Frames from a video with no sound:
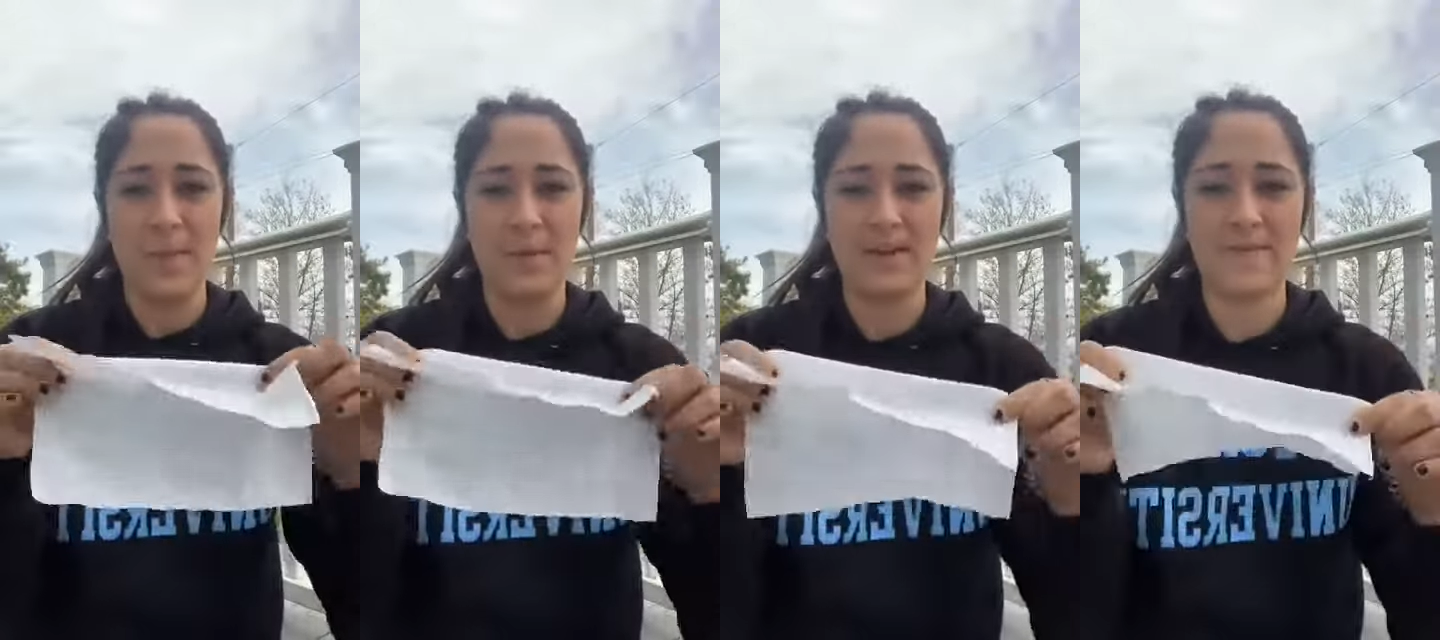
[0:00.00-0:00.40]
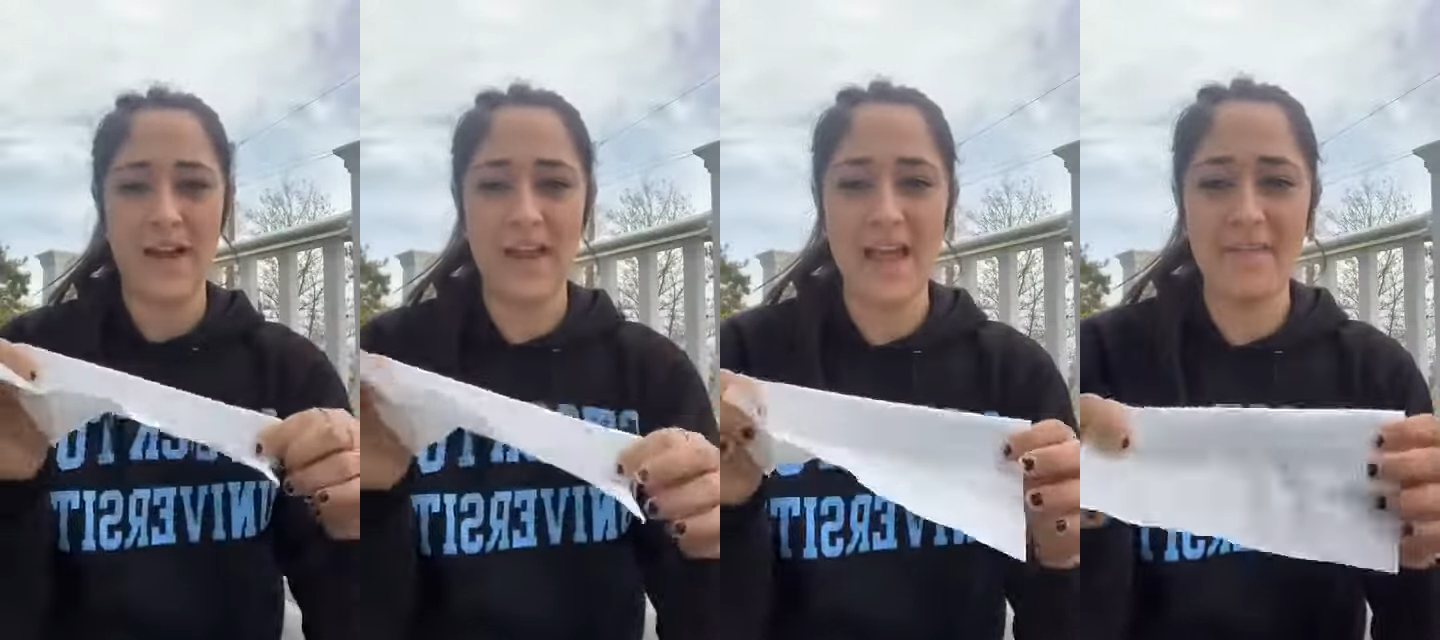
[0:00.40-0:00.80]
But if
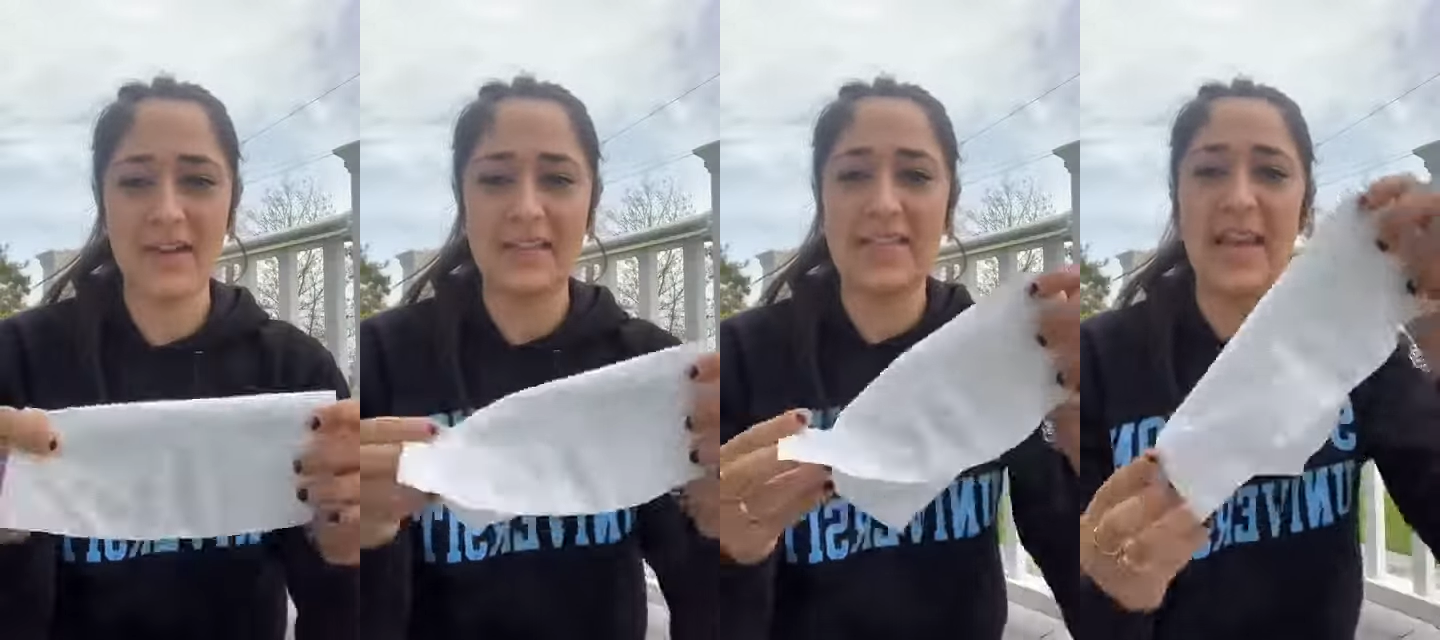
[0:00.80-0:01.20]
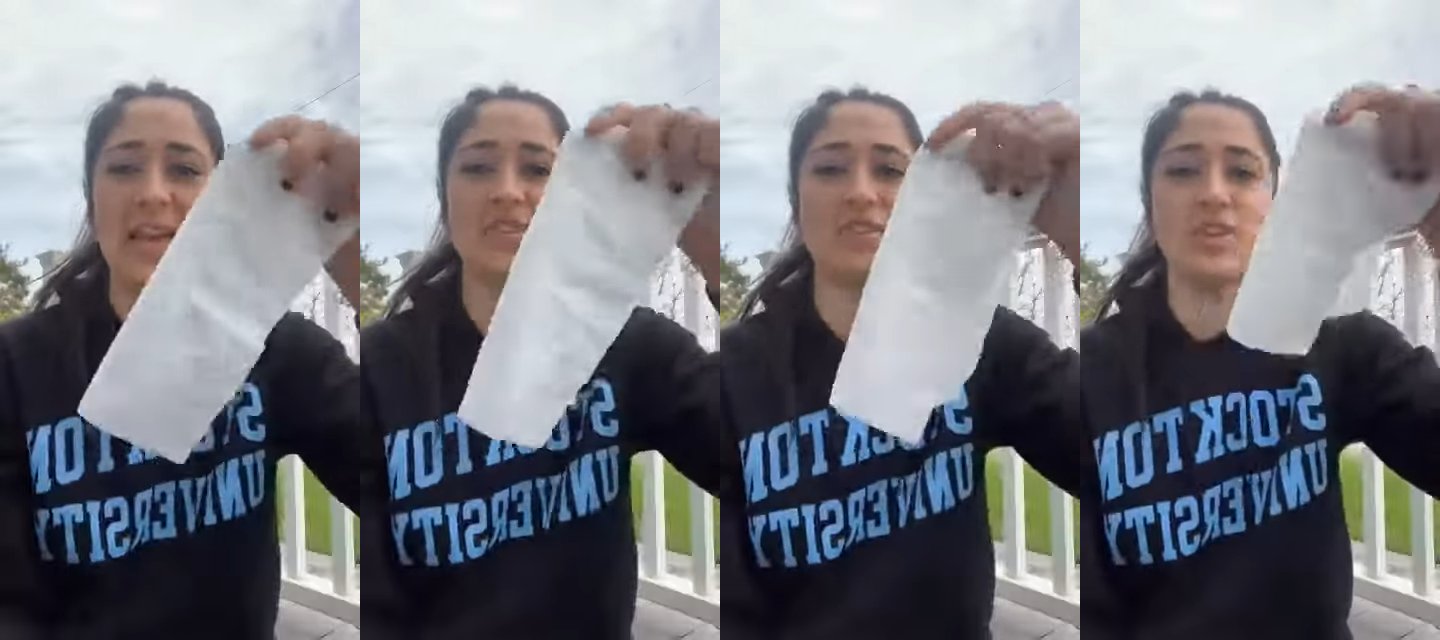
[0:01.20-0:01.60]
I have a
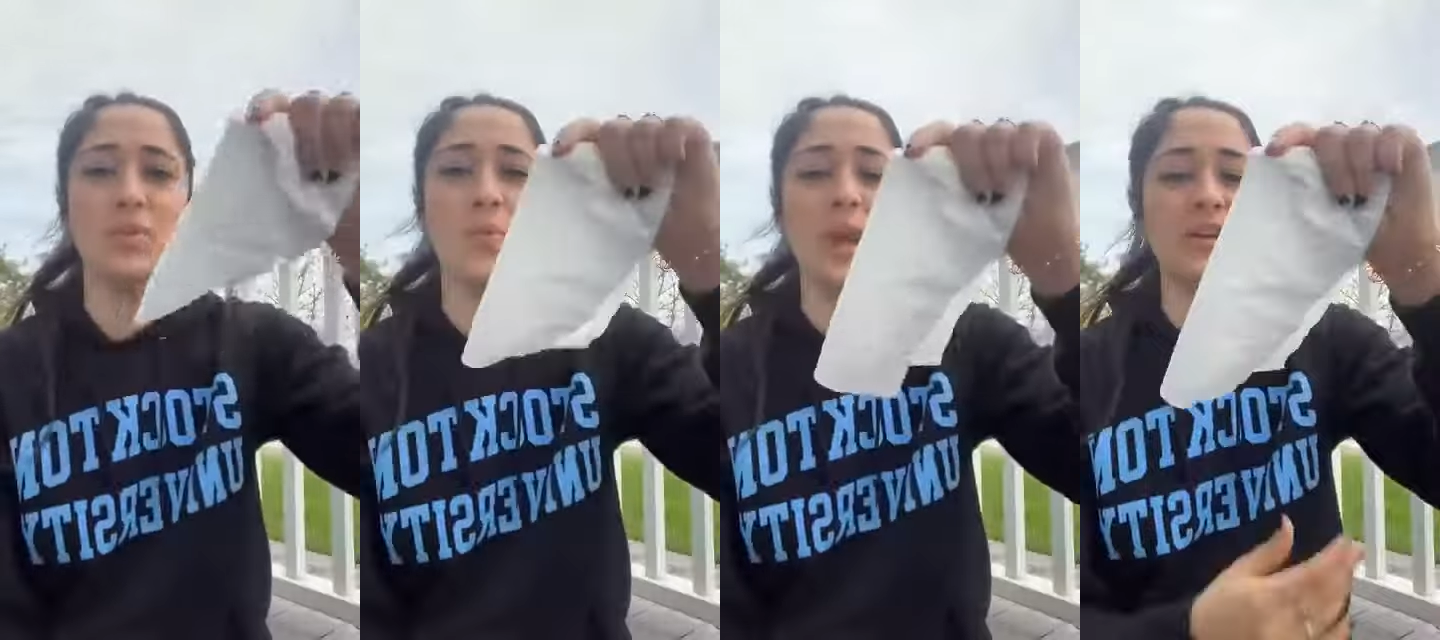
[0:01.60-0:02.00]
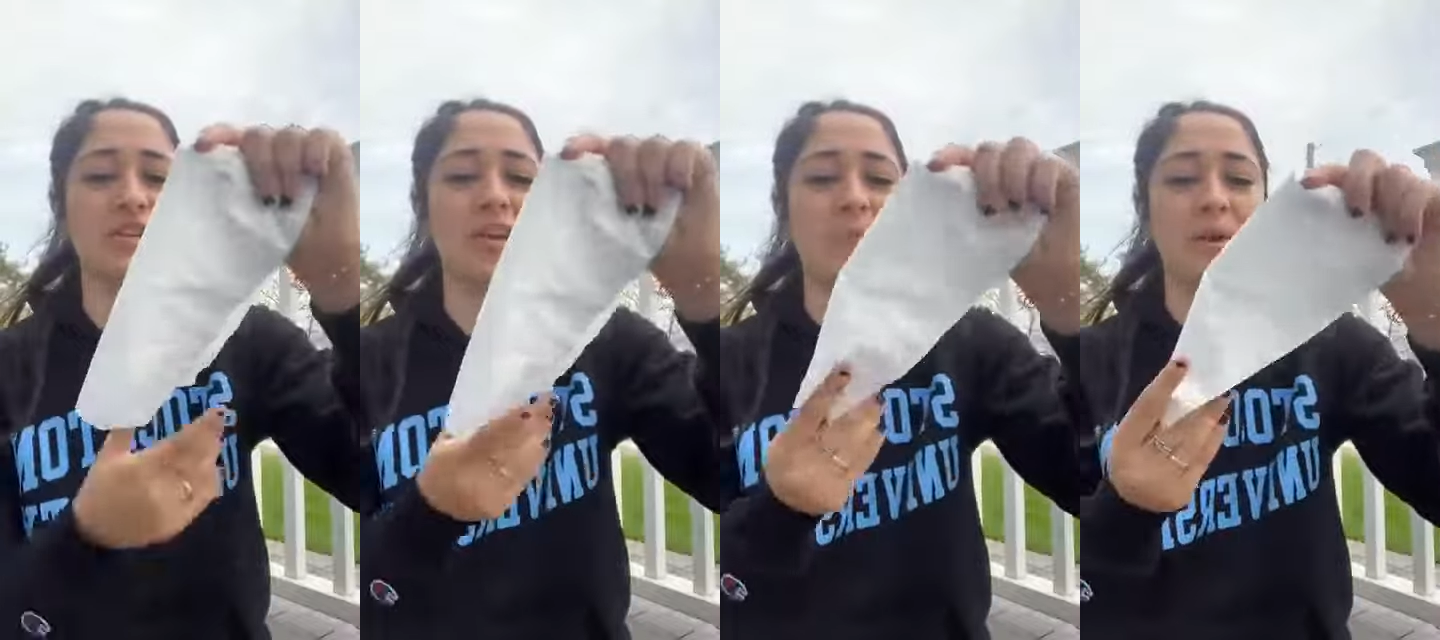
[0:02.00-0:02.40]
tissue, where
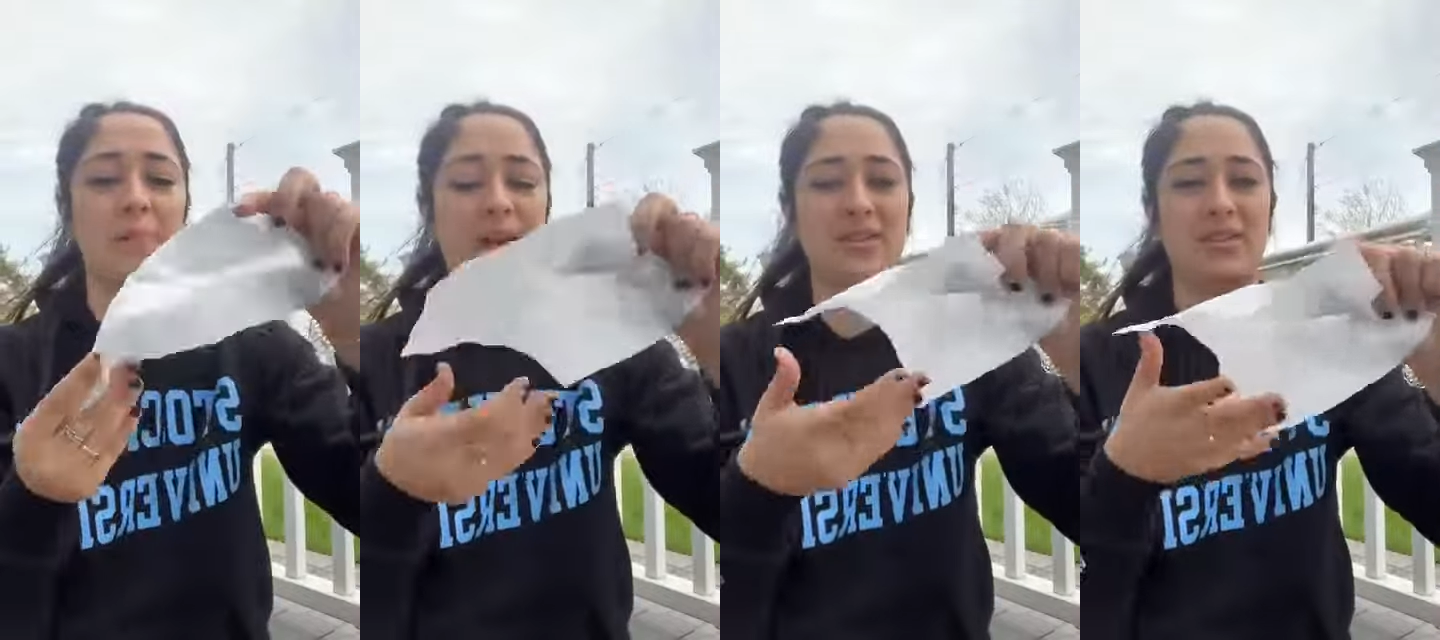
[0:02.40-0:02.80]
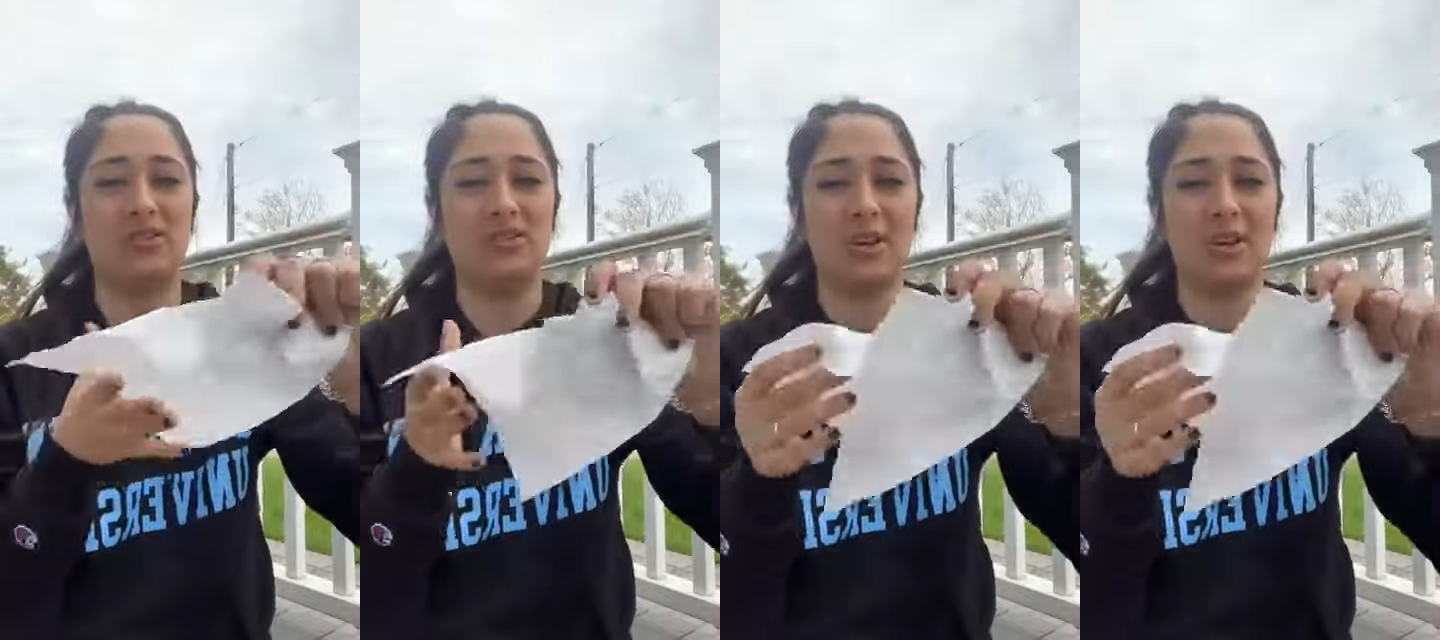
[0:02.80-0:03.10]
should I put my tissue?